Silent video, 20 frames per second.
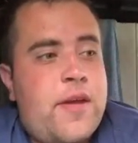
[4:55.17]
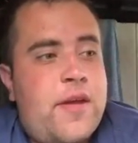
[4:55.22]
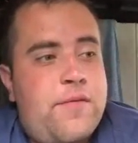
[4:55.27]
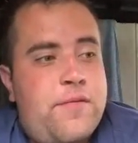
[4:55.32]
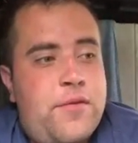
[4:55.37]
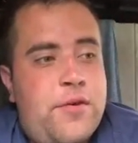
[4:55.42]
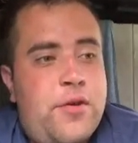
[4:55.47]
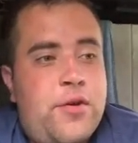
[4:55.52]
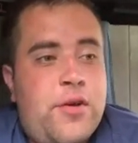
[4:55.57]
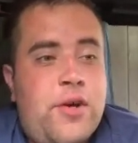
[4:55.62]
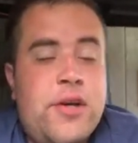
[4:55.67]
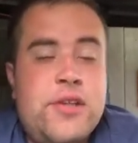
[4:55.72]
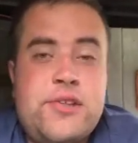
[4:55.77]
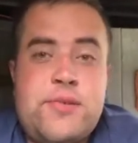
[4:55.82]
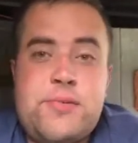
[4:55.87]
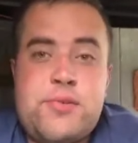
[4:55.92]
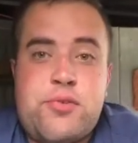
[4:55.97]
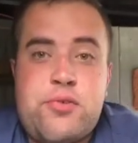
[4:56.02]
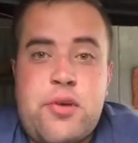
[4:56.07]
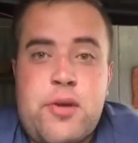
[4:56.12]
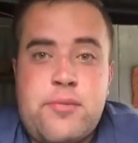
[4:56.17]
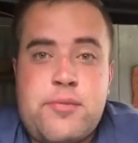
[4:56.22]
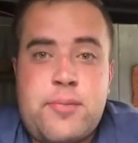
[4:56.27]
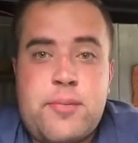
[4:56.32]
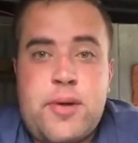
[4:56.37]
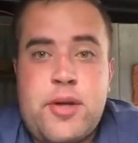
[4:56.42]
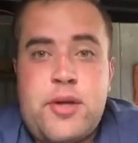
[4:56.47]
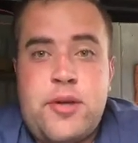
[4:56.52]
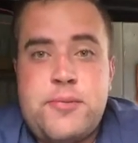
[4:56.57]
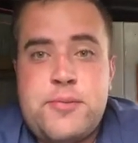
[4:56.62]
If you guys subscribe
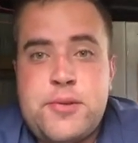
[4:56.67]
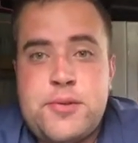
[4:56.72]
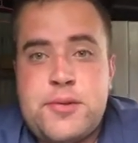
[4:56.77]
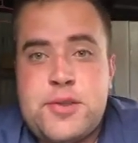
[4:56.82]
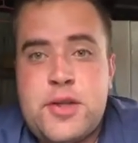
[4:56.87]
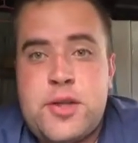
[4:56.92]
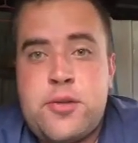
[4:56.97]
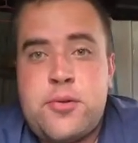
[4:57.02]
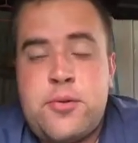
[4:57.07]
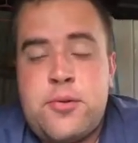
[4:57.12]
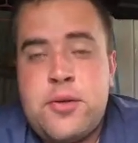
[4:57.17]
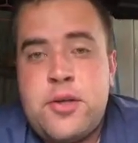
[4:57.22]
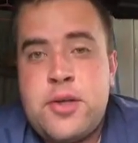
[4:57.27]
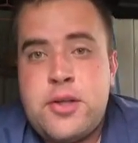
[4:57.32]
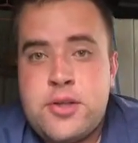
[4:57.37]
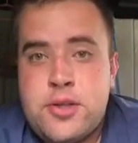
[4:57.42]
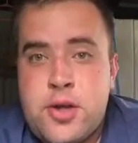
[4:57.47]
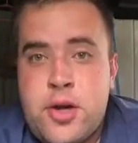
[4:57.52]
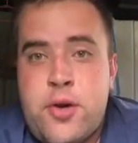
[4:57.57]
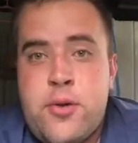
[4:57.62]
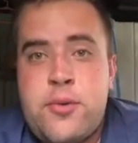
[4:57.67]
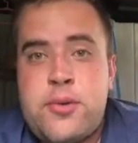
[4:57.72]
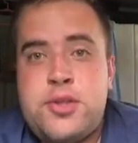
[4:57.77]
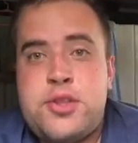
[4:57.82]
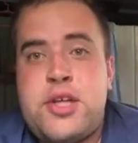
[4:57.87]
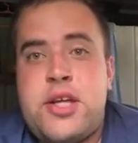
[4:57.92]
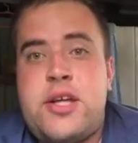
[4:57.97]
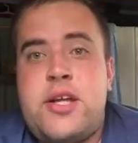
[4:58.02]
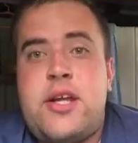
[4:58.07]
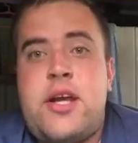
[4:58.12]
to my YouTube channel, go and
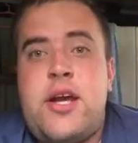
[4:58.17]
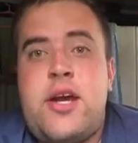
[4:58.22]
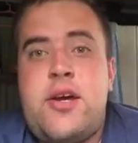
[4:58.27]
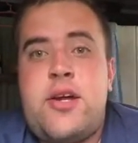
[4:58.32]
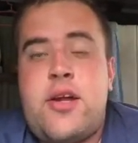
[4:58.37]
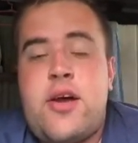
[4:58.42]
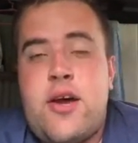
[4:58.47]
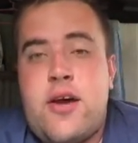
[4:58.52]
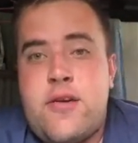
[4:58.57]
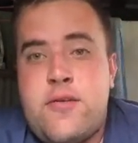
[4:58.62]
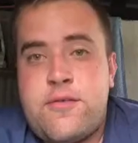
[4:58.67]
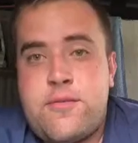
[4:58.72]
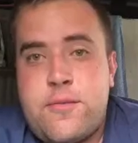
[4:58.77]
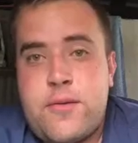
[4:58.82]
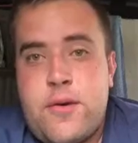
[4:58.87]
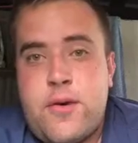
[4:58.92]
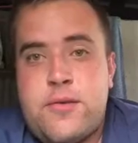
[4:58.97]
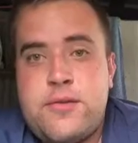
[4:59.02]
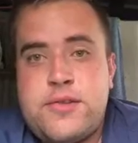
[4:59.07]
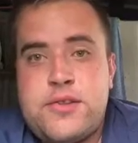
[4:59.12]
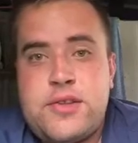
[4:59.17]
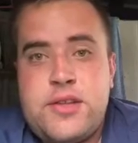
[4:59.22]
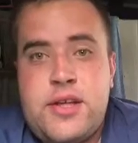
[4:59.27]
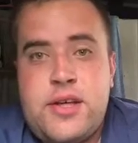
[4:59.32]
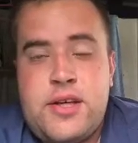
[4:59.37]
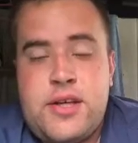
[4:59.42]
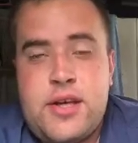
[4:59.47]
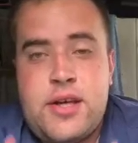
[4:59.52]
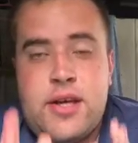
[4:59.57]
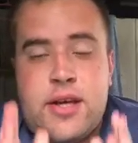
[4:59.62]
check it out. I've
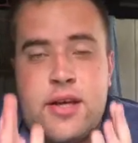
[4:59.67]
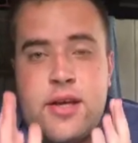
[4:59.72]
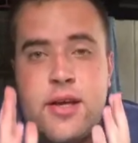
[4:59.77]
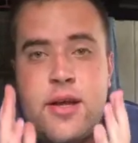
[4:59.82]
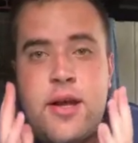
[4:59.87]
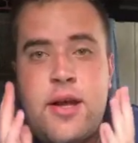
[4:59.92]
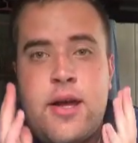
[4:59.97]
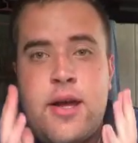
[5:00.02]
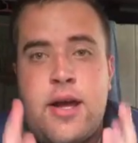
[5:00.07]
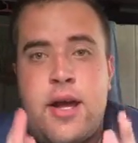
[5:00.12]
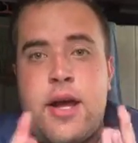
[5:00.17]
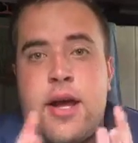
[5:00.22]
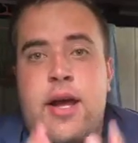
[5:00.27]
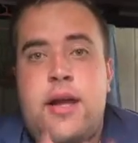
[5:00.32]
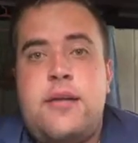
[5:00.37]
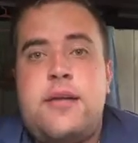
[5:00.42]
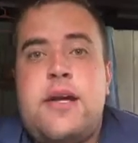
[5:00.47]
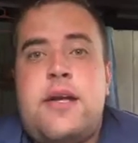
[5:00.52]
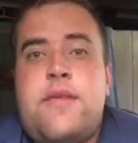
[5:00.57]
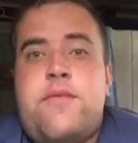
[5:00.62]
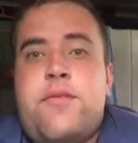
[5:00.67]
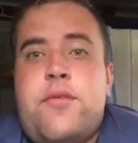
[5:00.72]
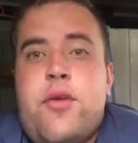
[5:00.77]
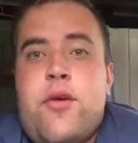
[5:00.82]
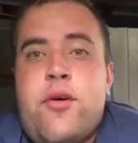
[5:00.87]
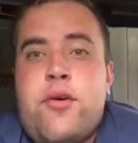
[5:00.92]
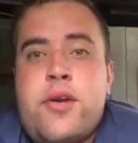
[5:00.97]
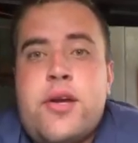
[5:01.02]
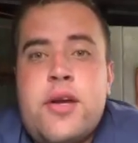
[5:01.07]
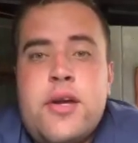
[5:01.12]
obviously done a
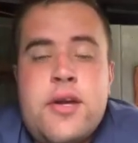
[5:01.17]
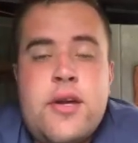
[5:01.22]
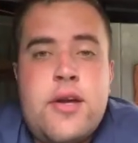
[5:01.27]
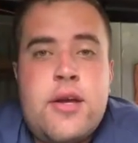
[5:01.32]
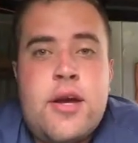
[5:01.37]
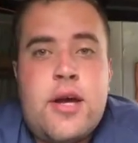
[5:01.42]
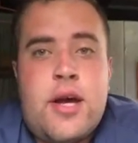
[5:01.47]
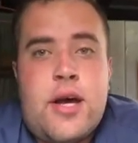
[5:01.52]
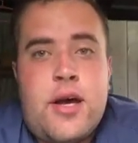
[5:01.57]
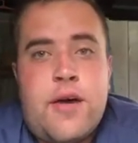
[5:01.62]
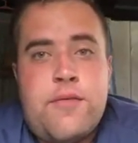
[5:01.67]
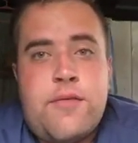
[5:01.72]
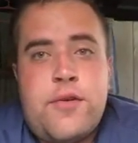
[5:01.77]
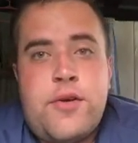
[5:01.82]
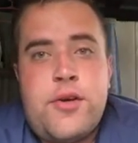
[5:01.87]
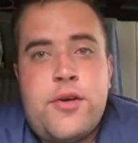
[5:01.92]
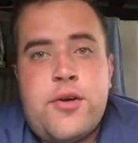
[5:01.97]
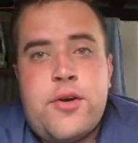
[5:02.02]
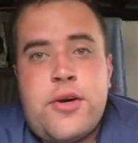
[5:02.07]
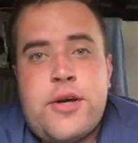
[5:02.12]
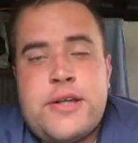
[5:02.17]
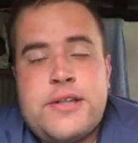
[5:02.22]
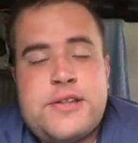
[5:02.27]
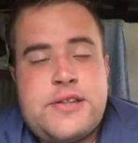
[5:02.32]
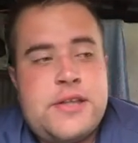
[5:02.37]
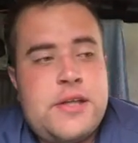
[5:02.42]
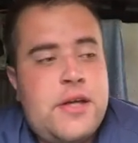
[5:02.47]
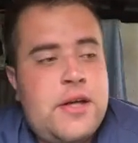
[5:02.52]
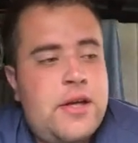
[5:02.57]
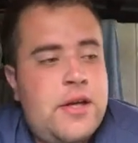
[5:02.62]
vlog for you
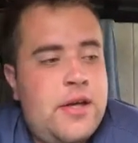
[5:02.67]
guys.